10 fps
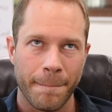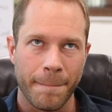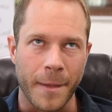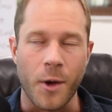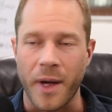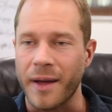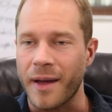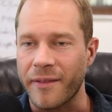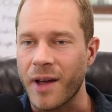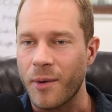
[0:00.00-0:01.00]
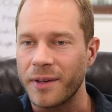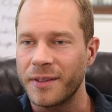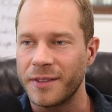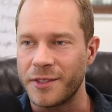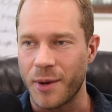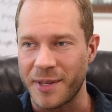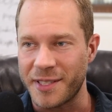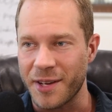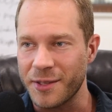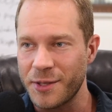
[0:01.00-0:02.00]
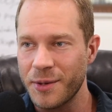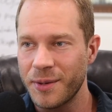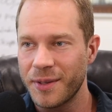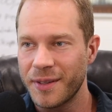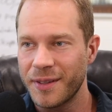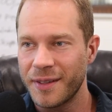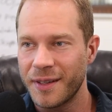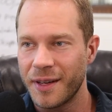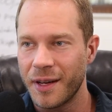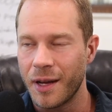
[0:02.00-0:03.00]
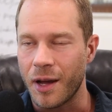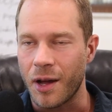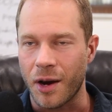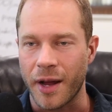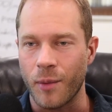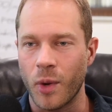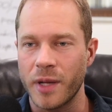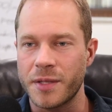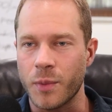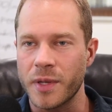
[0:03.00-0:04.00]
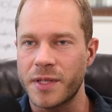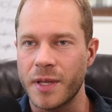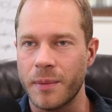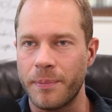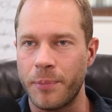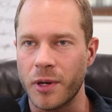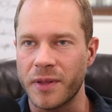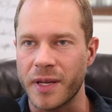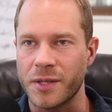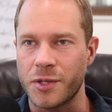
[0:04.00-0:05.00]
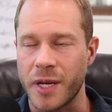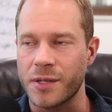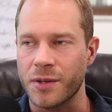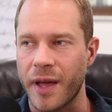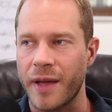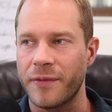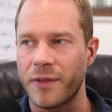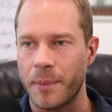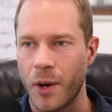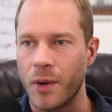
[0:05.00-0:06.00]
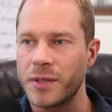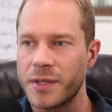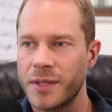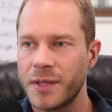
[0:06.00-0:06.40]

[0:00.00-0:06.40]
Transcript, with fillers: Okay, I've got one. Do you want me to tell it to you? Yes. All right. What's what's the book that has changed your life the most?